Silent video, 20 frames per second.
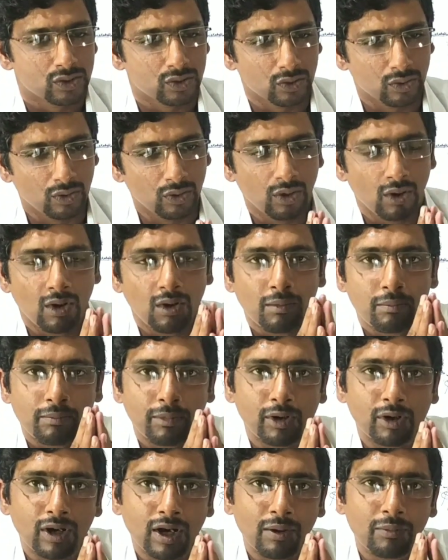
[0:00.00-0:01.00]
So
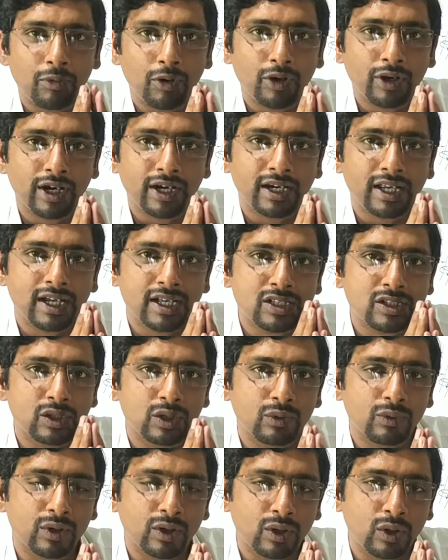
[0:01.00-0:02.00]
medulla oblongata has
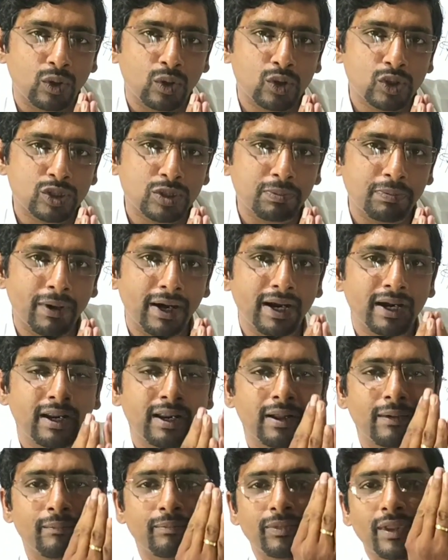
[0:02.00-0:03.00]
lower closed part
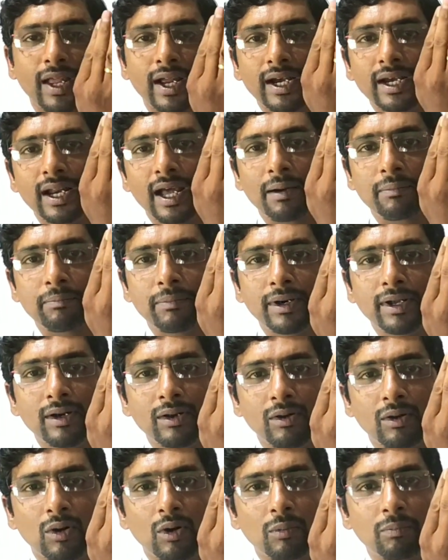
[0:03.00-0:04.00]
and
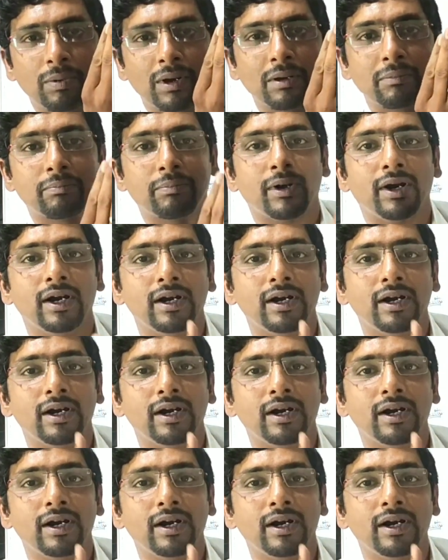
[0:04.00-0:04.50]
upper open